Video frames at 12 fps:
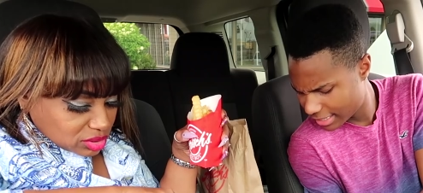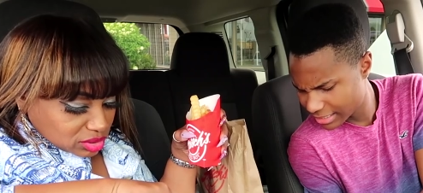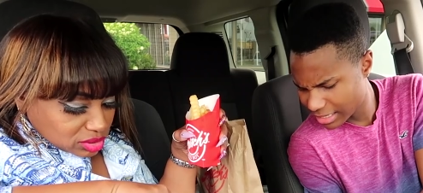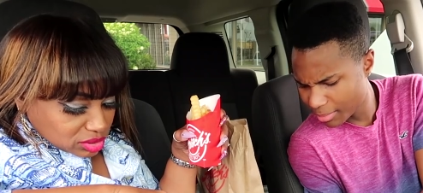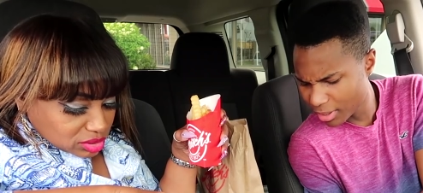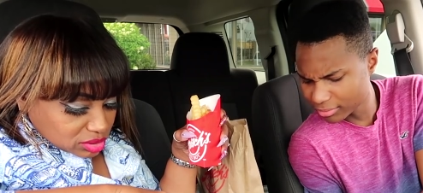Speaker 1: And
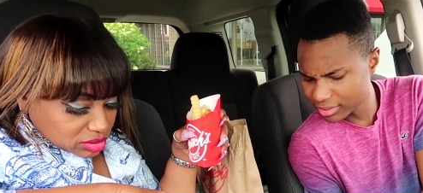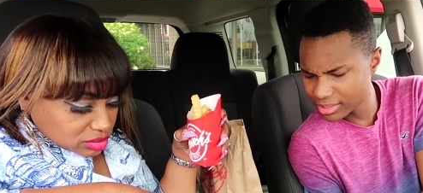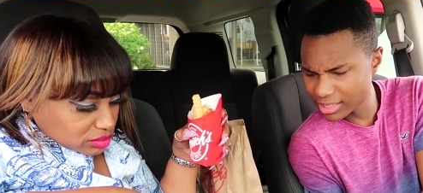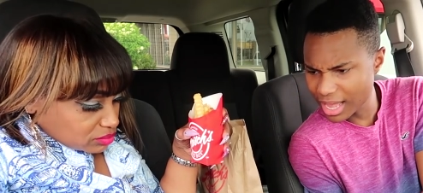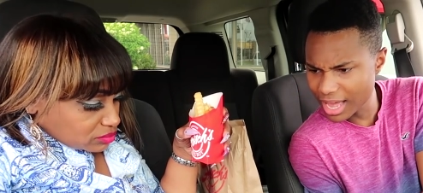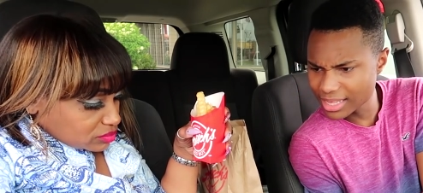it's coming out the
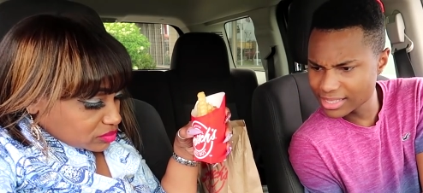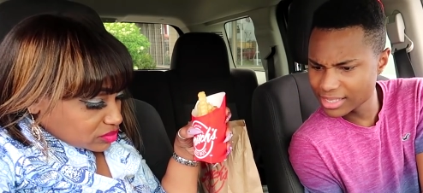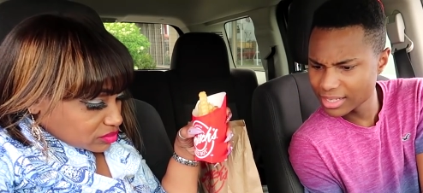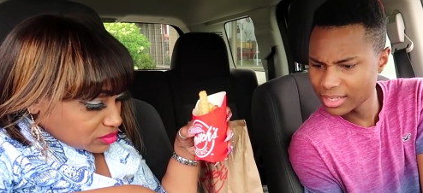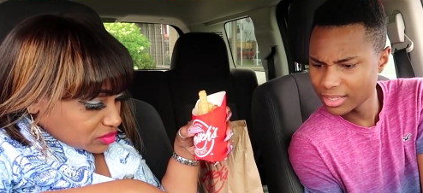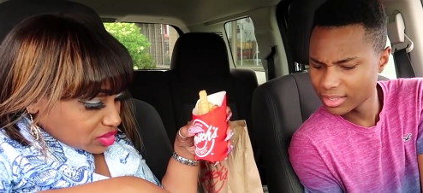
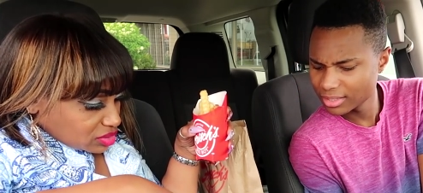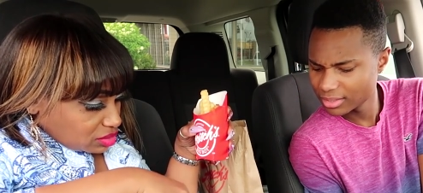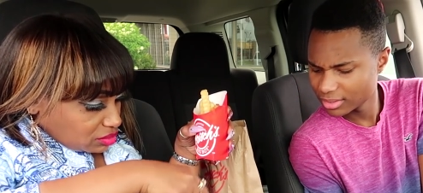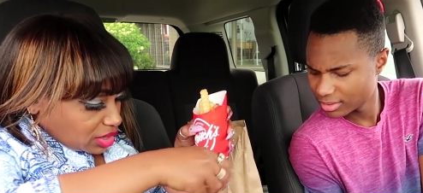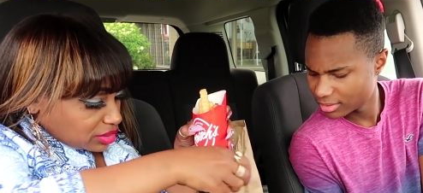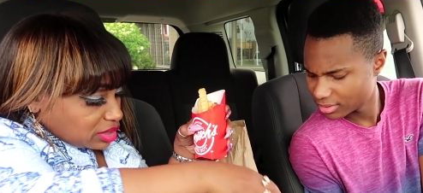sides.
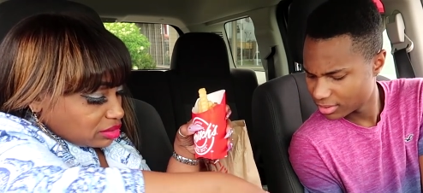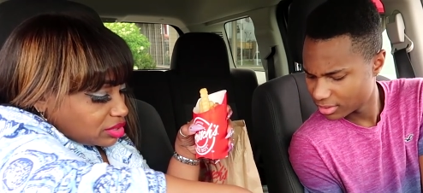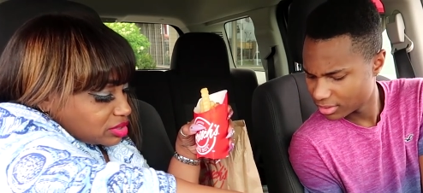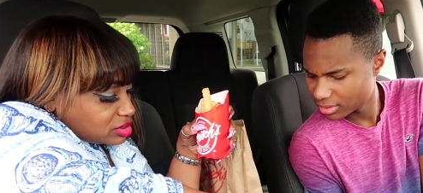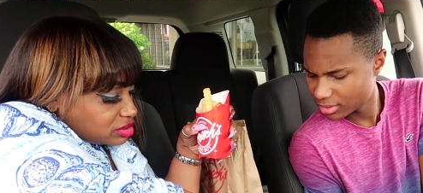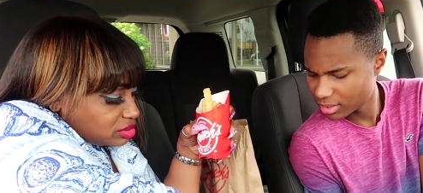
Speaker 2: Okay,
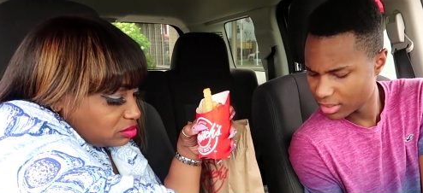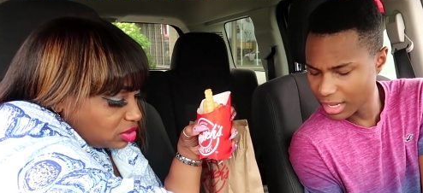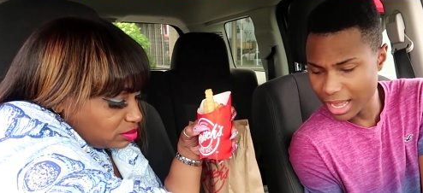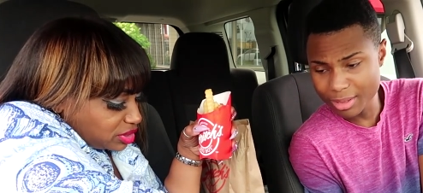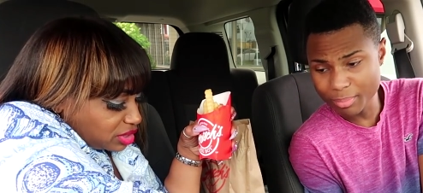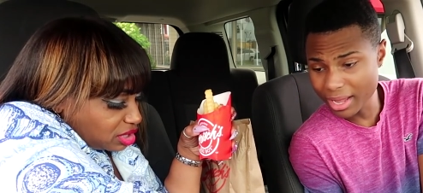Darius, you
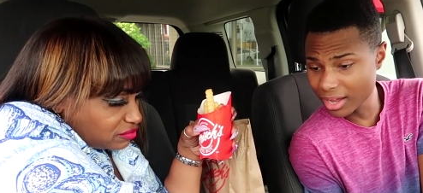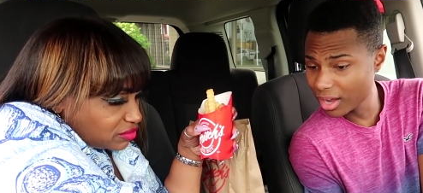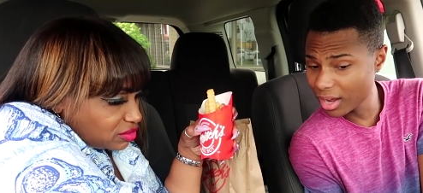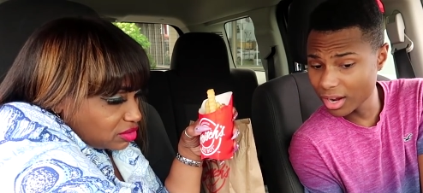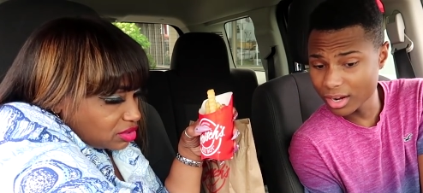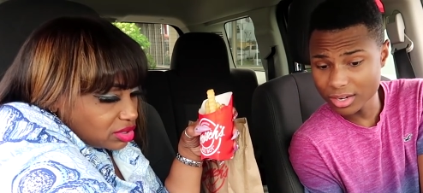want? Not in my
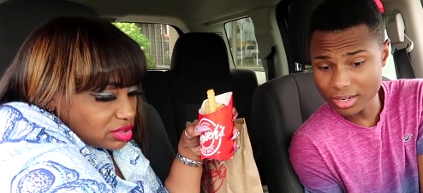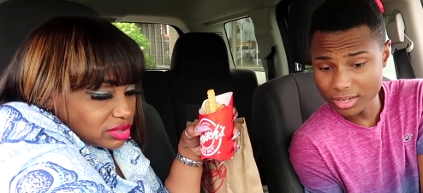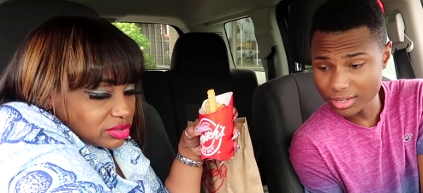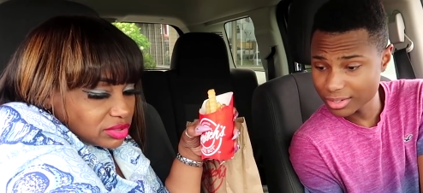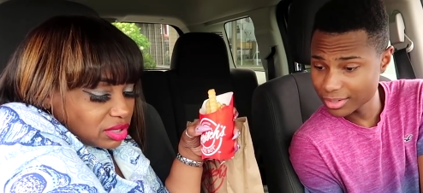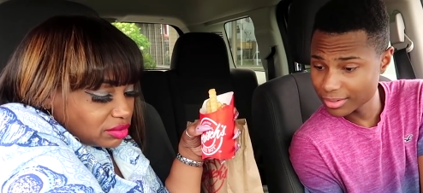car.
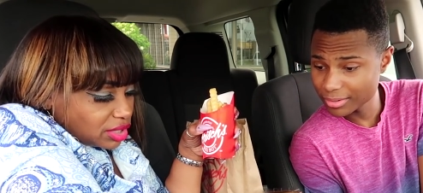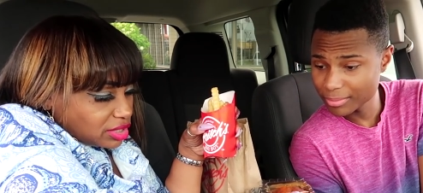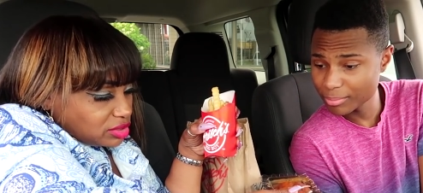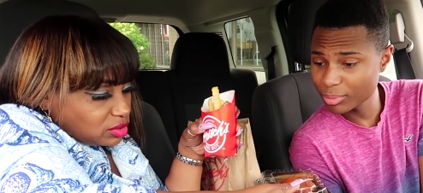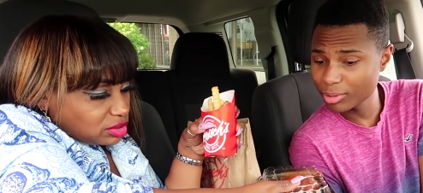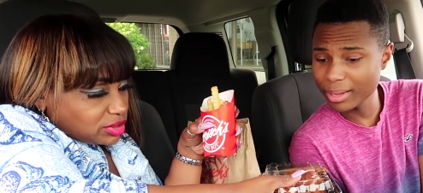
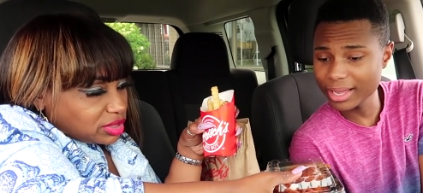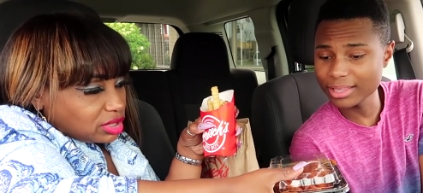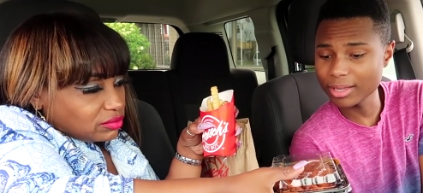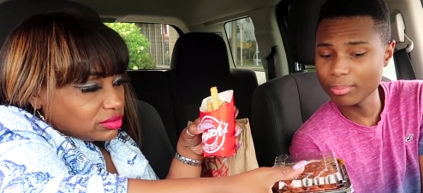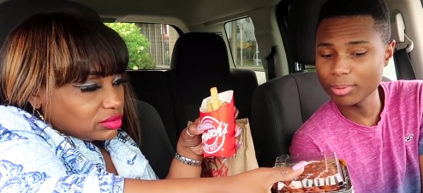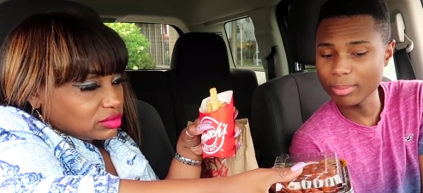Okay, you want? Put it back
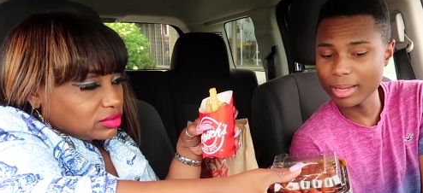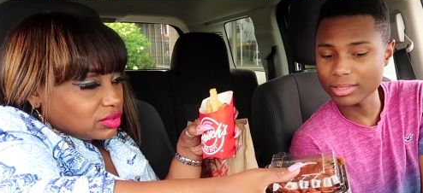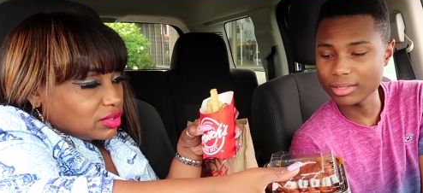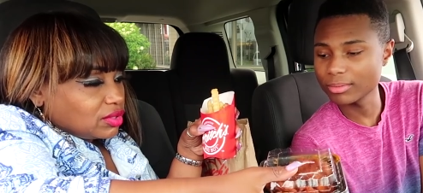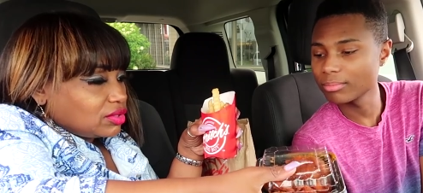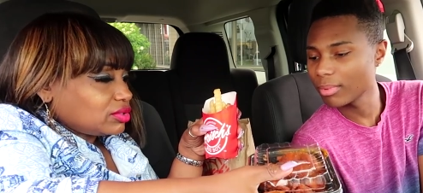in
Speaker 1: there. Put it back
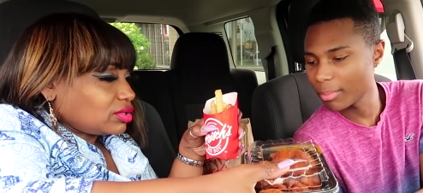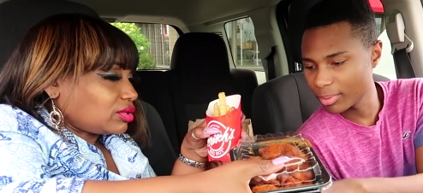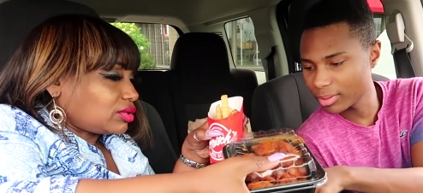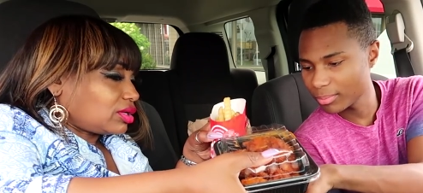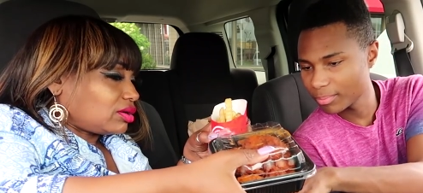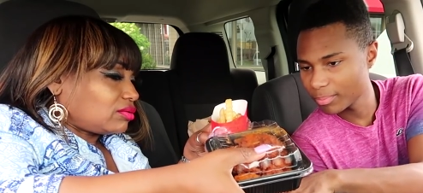in there. Mom,
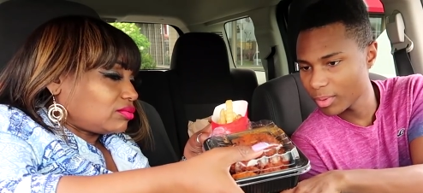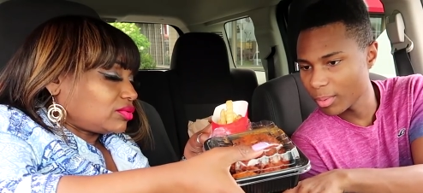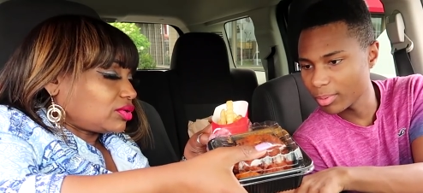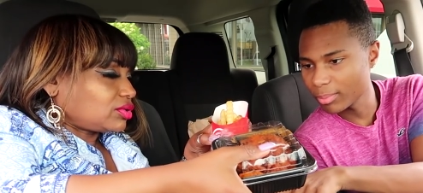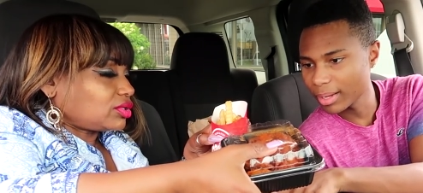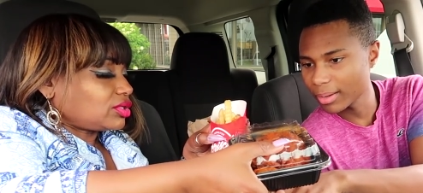no, no, no,
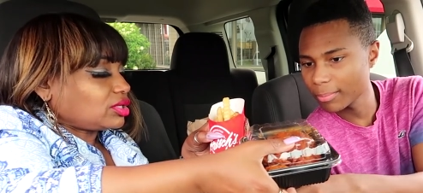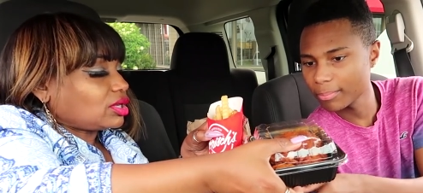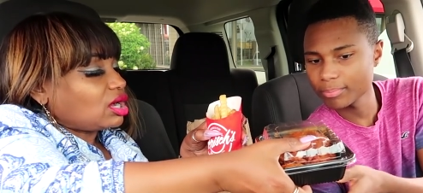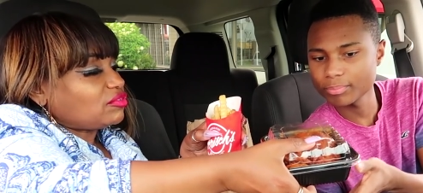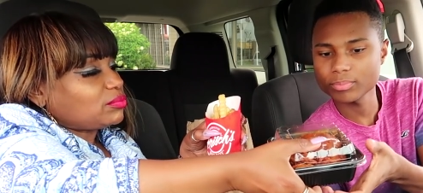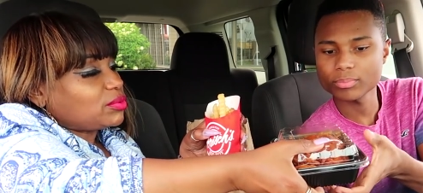no, no, no, no,
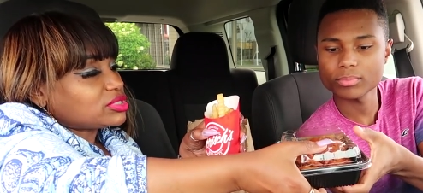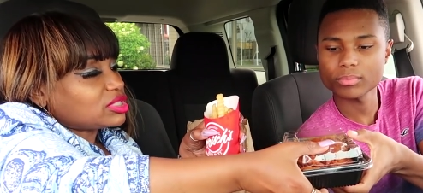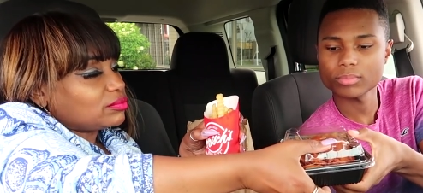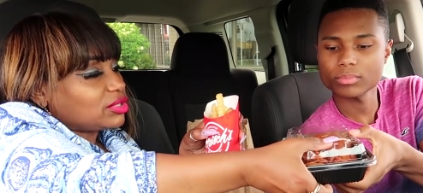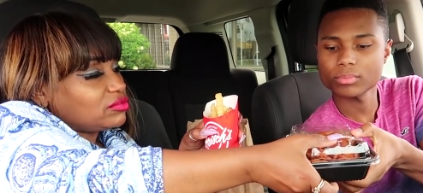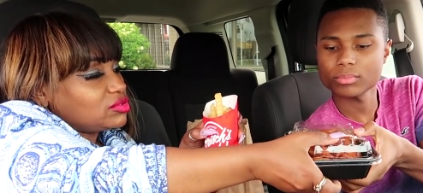no.
Speaker 2: I'm gonna put
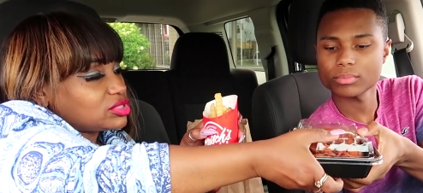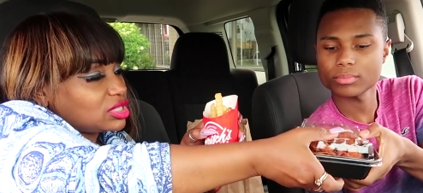something. Give you